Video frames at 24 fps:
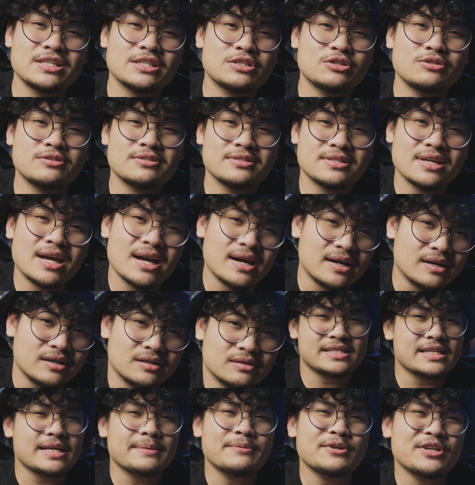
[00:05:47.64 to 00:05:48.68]
that you desire.
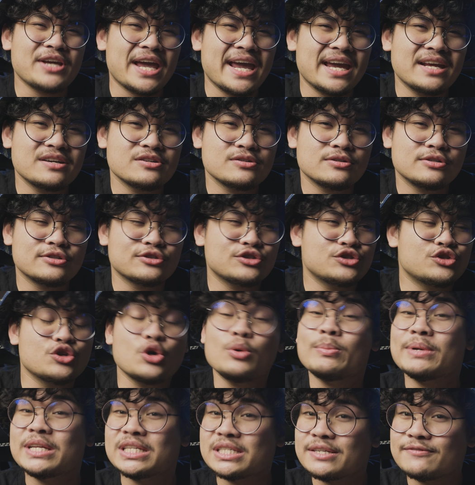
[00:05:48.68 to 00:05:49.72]
It's able to handle so
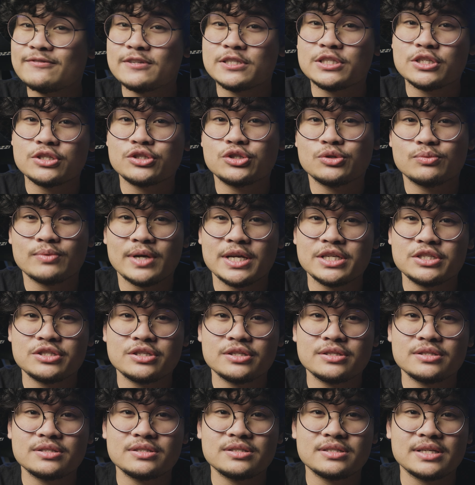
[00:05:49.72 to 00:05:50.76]
many different
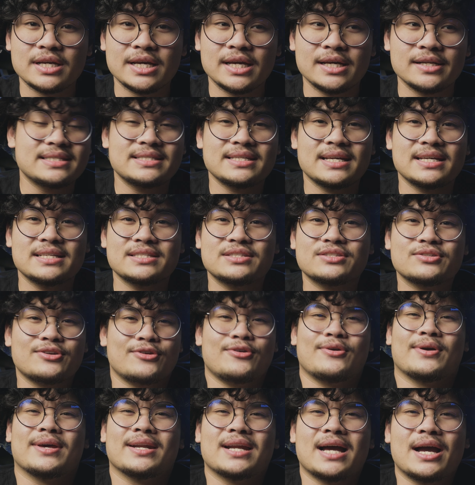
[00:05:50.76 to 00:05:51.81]
situations, and it says, screw
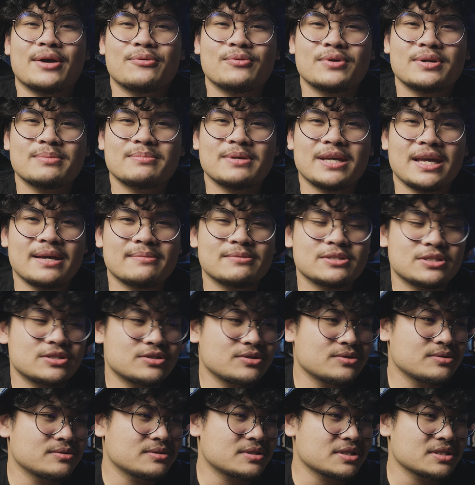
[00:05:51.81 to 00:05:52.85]
it, I want to be able
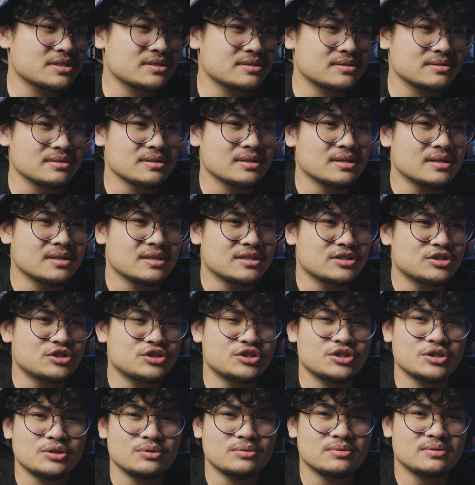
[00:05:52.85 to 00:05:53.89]
to just
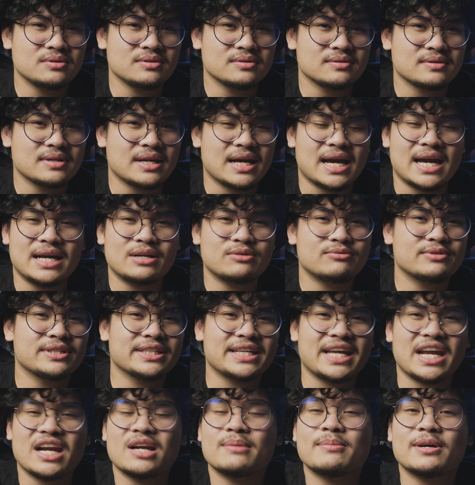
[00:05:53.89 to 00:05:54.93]
shoot. I don't really
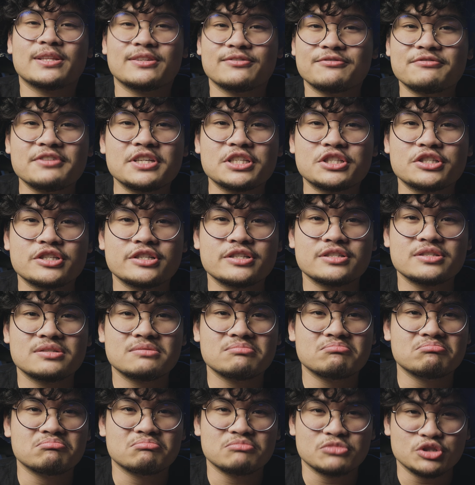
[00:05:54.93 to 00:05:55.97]
care about the features.
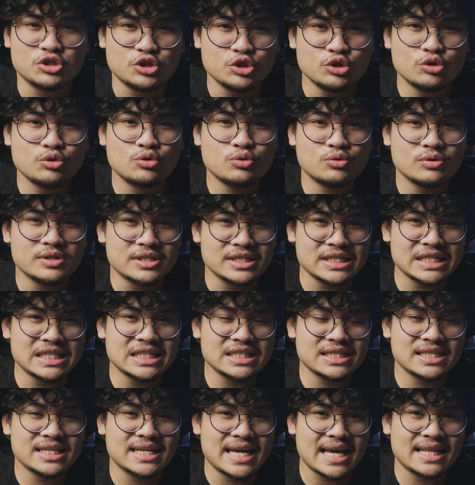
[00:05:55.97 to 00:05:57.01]
You
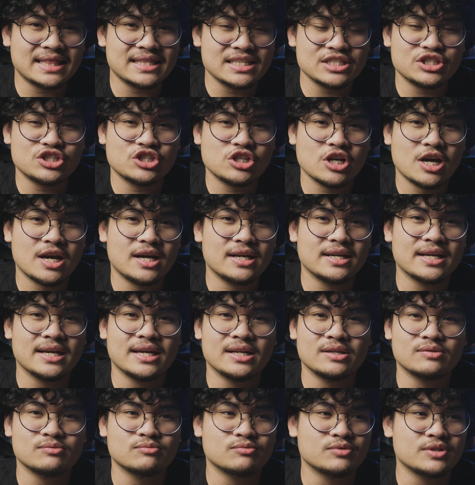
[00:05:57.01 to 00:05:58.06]
need to get this shot,
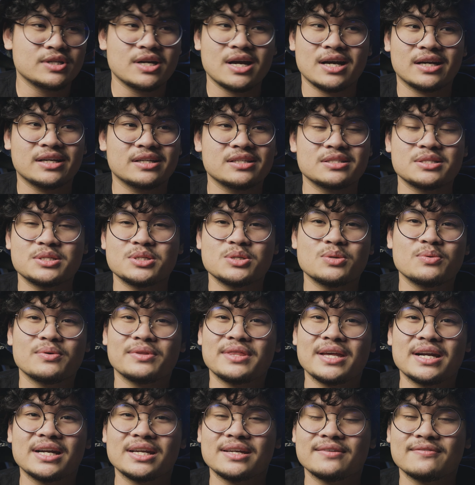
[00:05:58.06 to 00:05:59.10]
and we're not going to do with
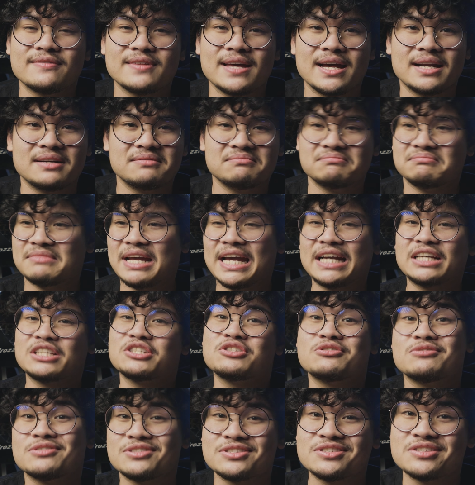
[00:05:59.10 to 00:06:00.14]
any of that
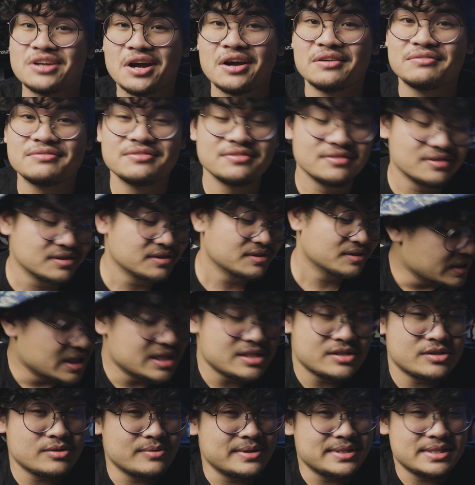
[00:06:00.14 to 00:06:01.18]
extra stuff.
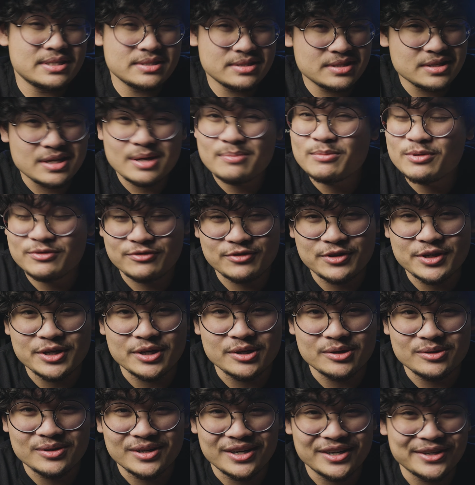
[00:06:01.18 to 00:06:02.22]
So is this the gimbal for
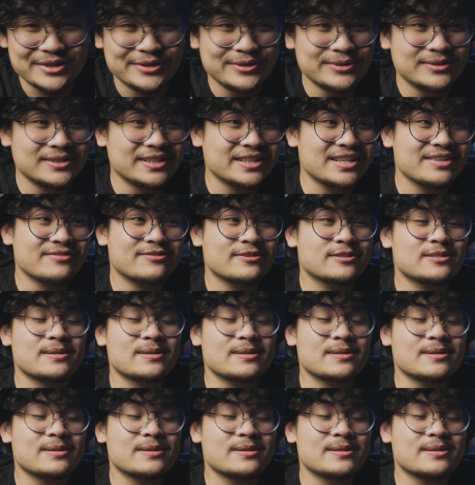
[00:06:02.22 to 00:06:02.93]
you? Are you looking for